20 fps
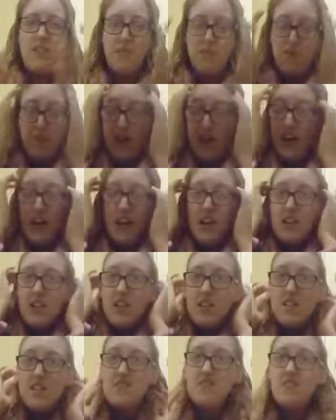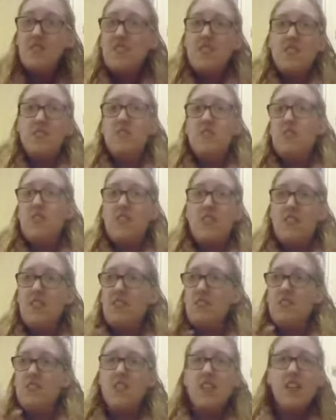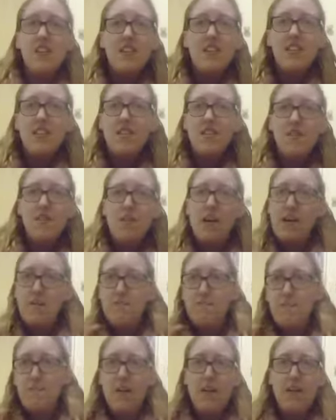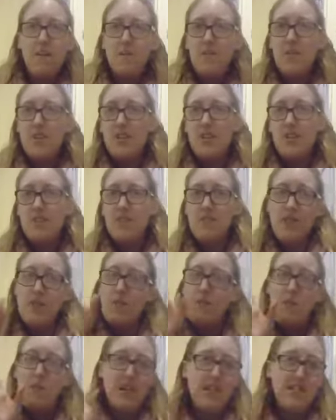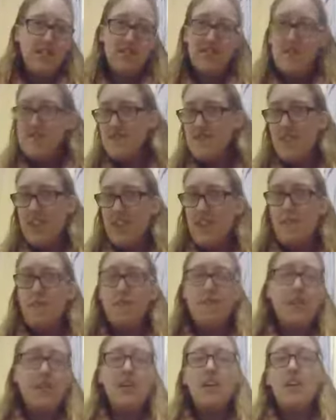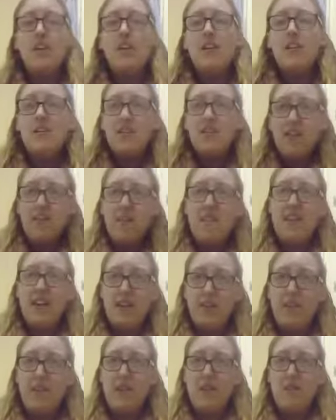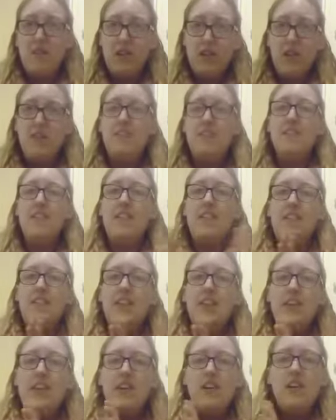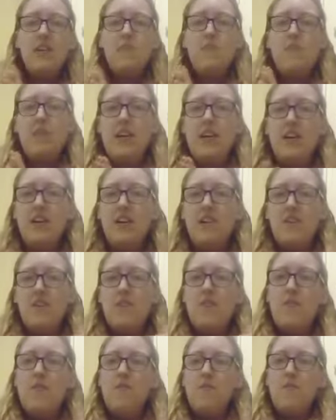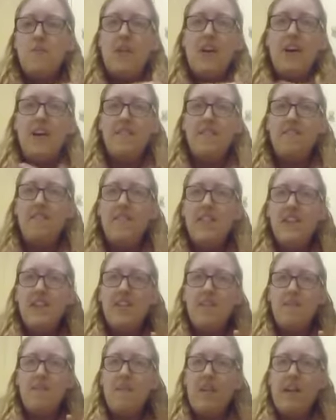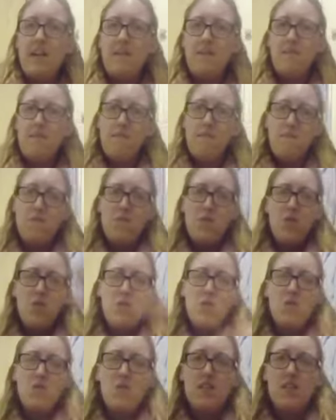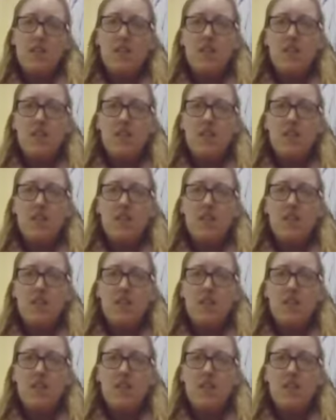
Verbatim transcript: but not my popular, not my thing, but not think about COVID. But my my mood